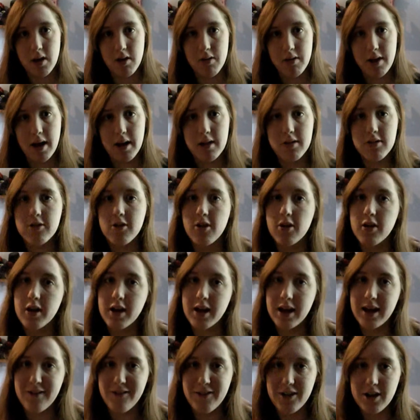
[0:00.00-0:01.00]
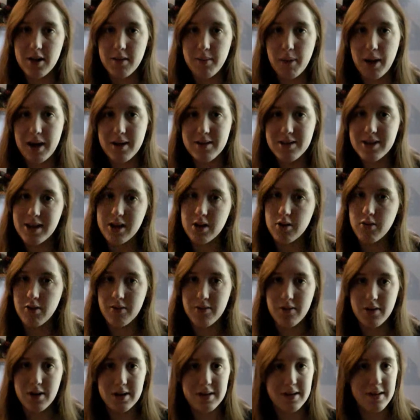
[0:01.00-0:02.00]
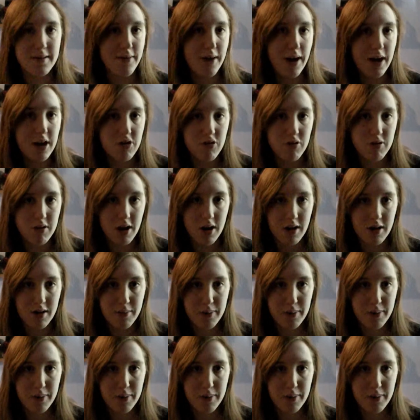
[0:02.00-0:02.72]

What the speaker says: zone and started giving about the equivalent of $100